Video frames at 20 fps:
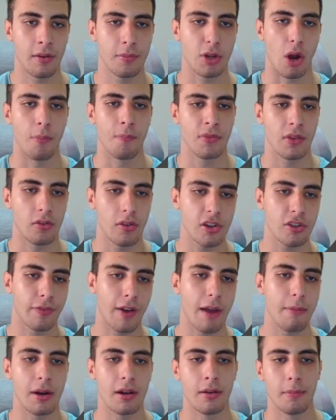here. So rich
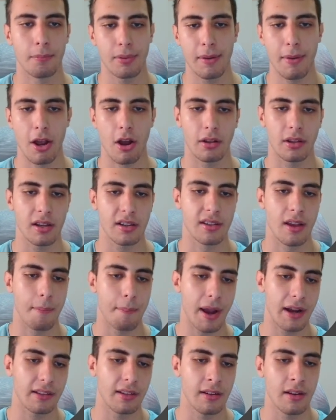in fiber, prebiotics,
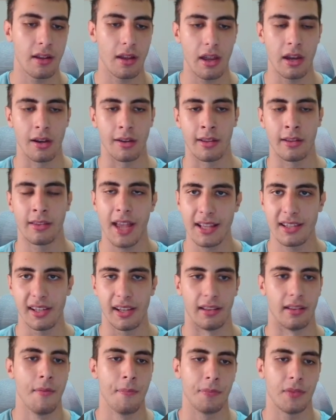pectin, inulin.
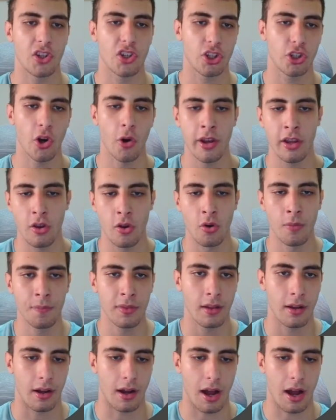That's it. They're just showing you